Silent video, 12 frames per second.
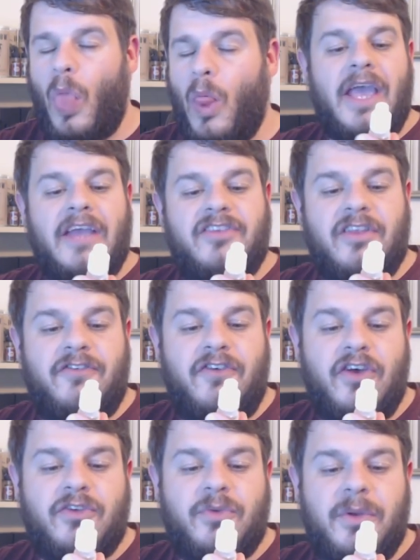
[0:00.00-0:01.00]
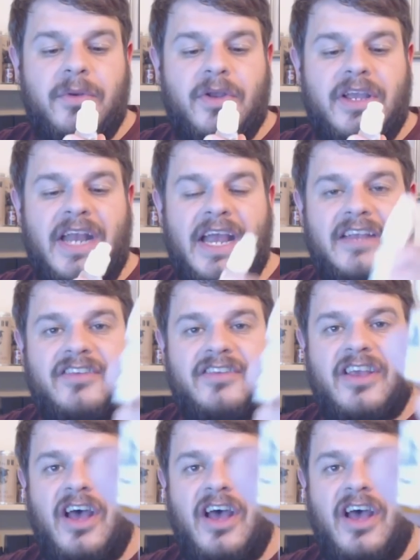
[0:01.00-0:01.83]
Okay, so the first one I'm looking at is